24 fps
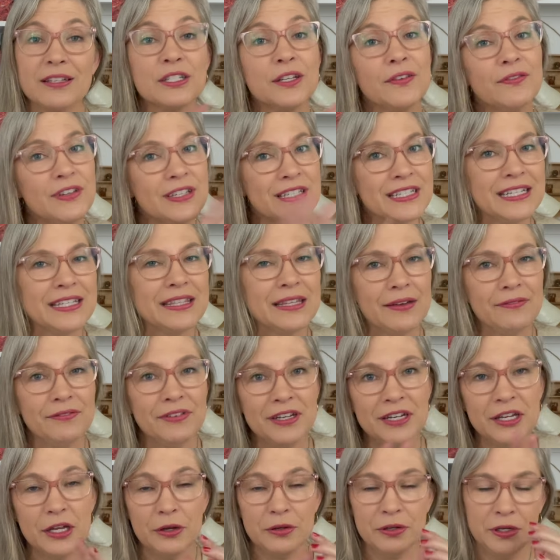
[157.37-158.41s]
So if you've seen that
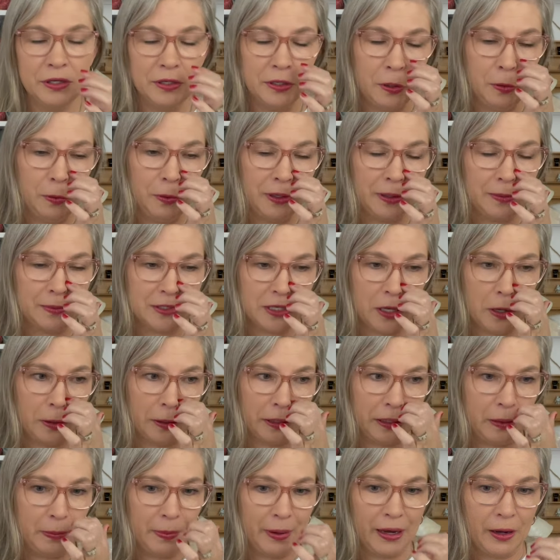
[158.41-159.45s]
video, you know what I'm
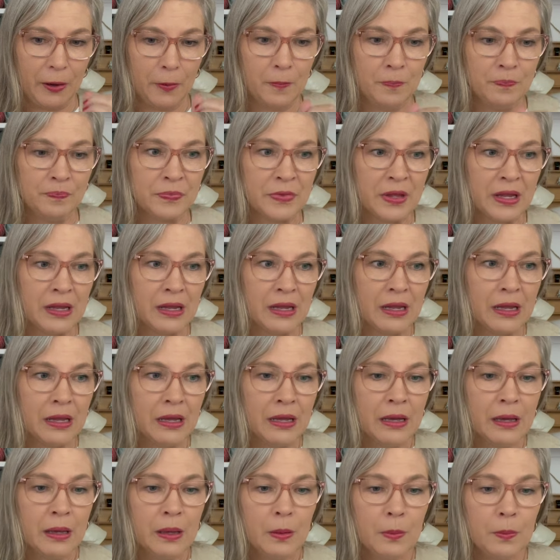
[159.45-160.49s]
talking about.
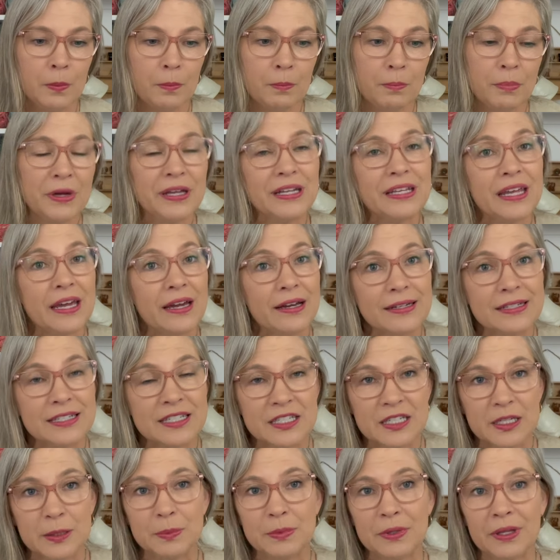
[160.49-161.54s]
But yeah, it
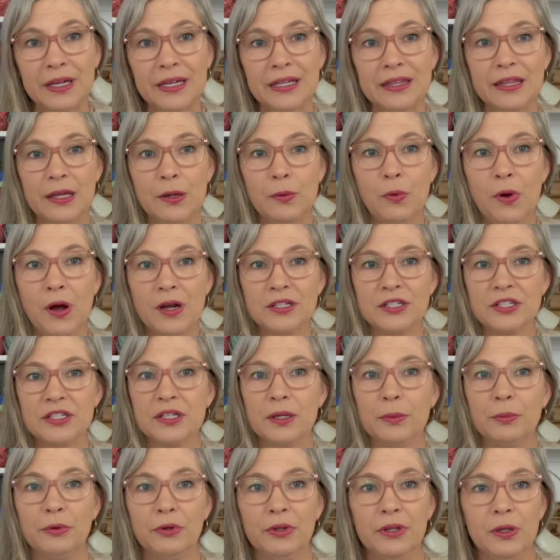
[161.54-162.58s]
seemed like they washed
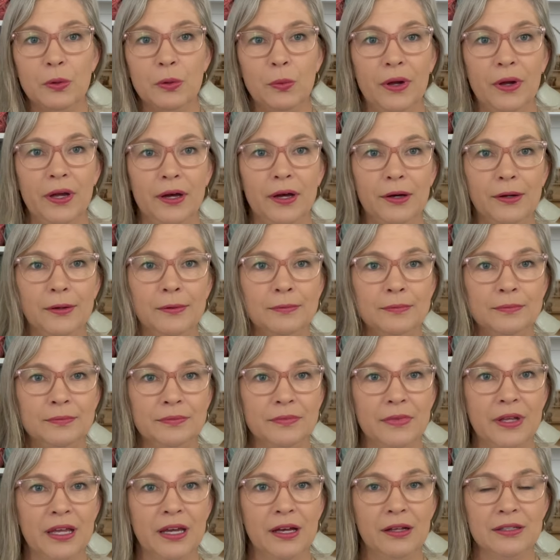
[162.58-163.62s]
up really well,
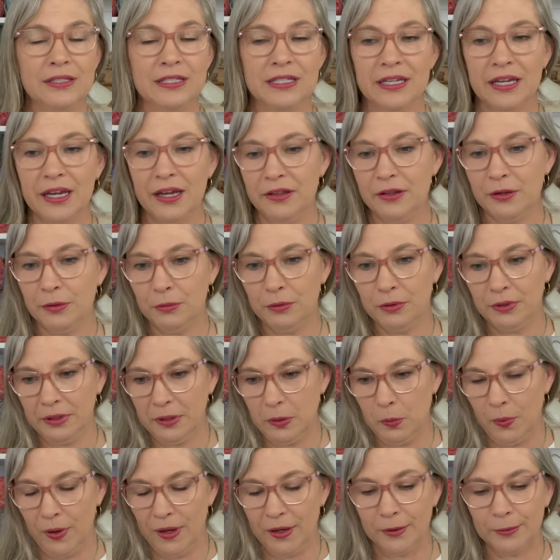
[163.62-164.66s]
held together really
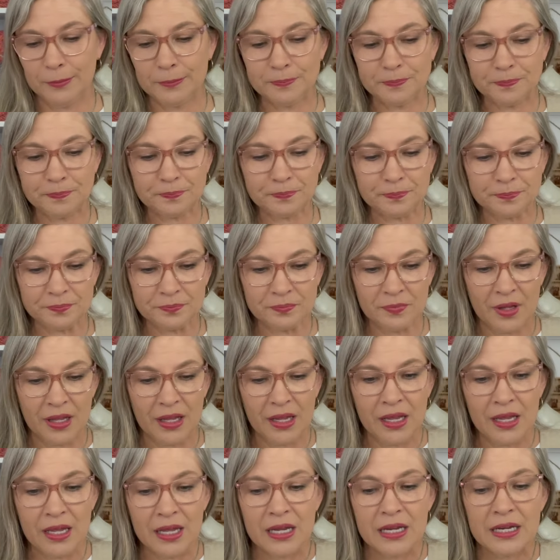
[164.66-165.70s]
well.
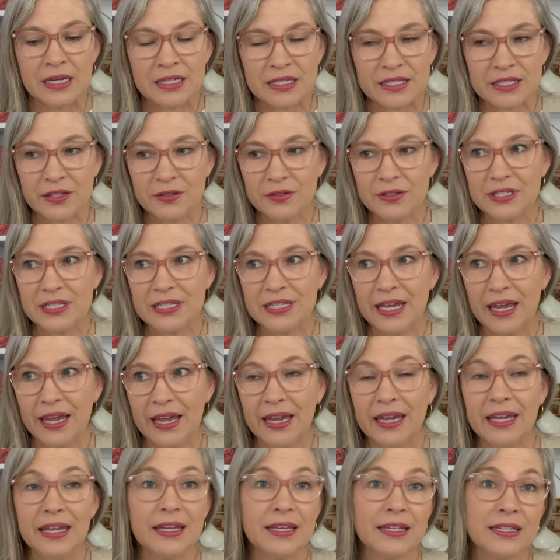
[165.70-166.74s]
So
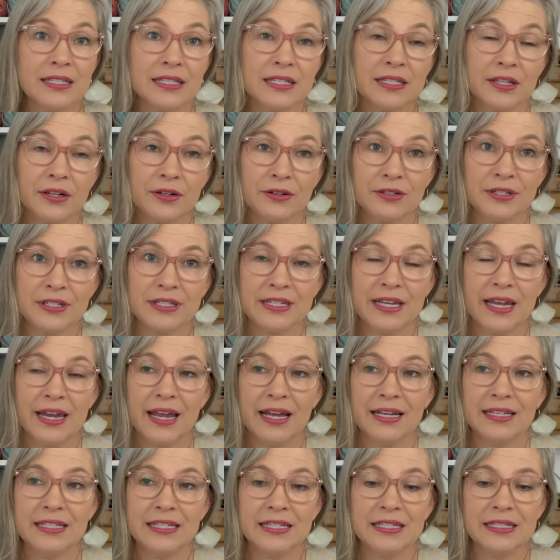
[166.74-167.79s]
today is Thursday.
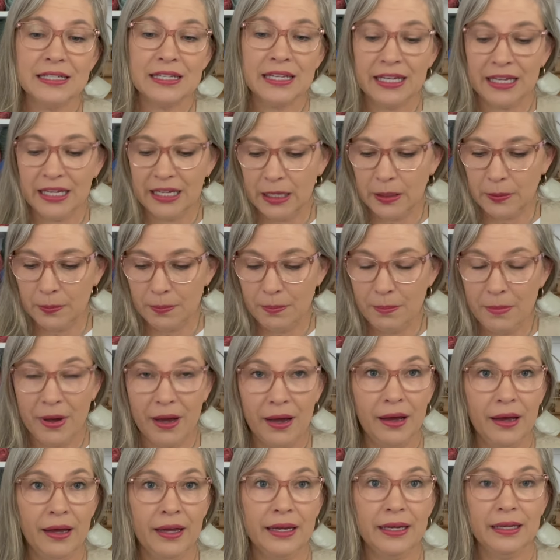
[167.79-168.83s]
I didn't keep
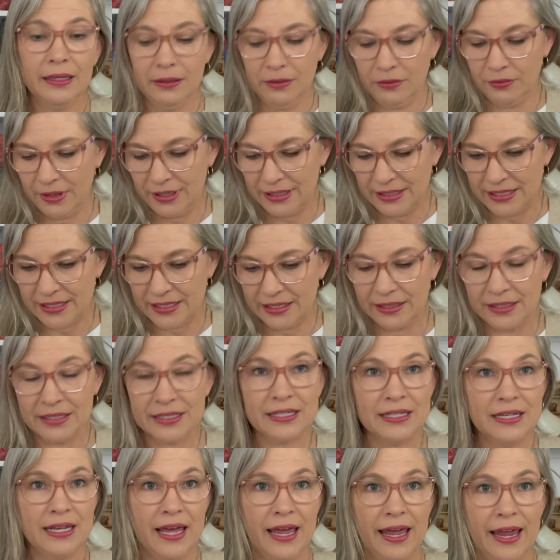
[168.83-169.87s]
my grandson
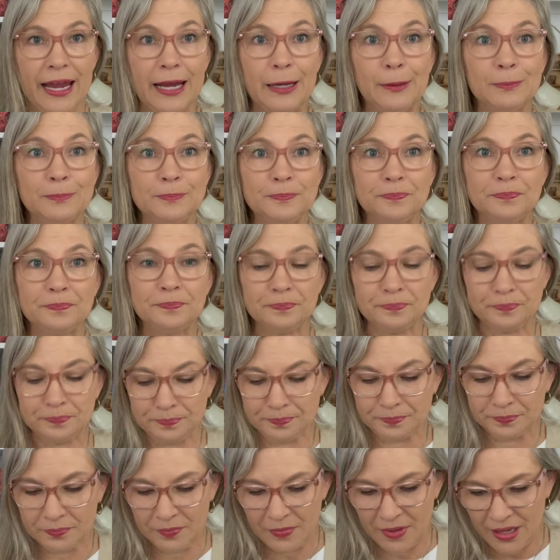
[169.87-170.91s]
today.
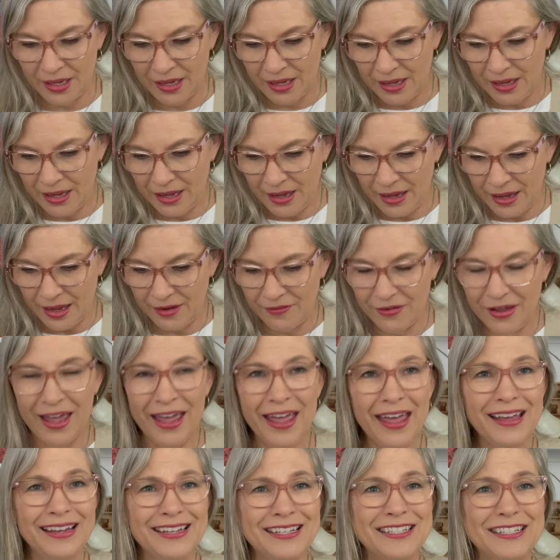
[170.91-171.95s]
I've
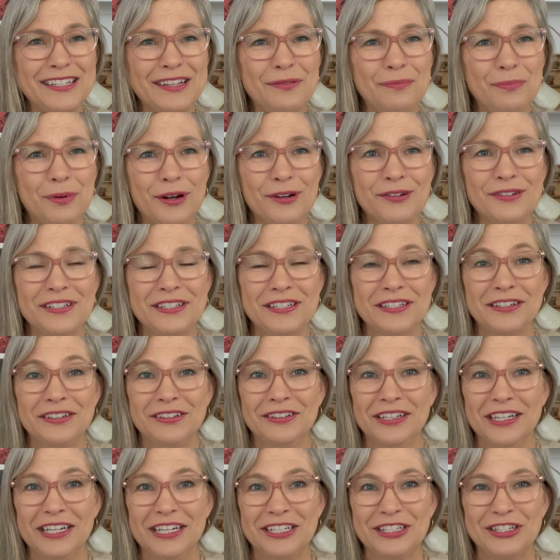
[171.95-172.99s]
had some personal
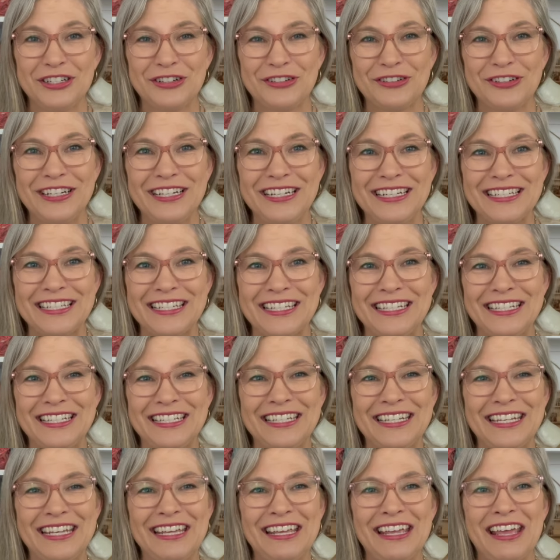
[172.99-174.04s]
injuries
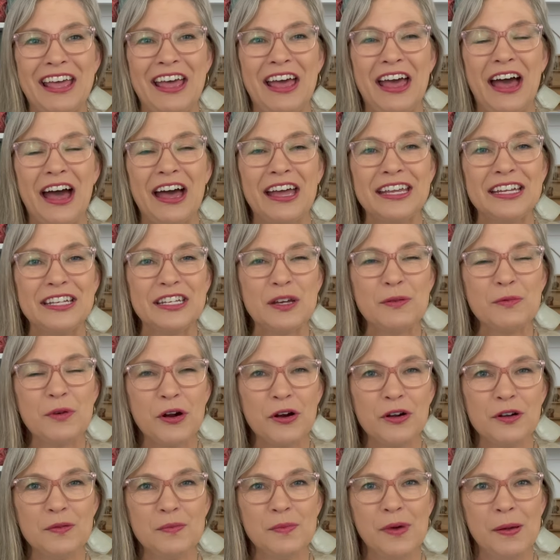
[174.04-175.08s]
and end up
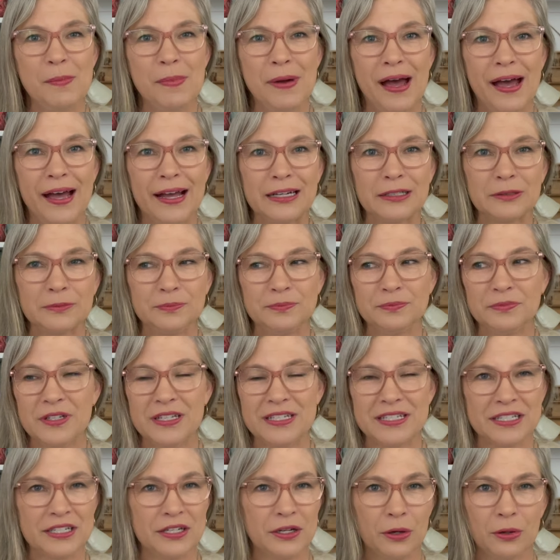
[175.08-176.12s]
hurting my back.
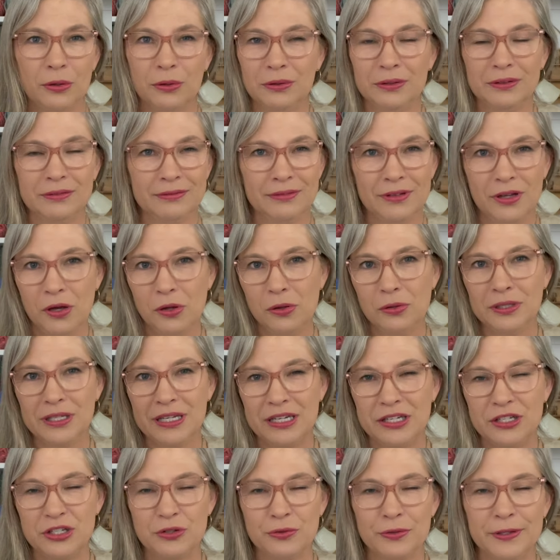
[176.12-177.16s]
It's an old, old
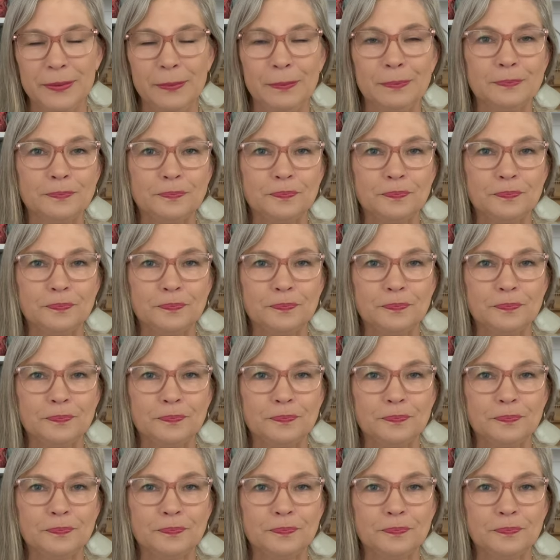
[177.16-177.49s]
injury.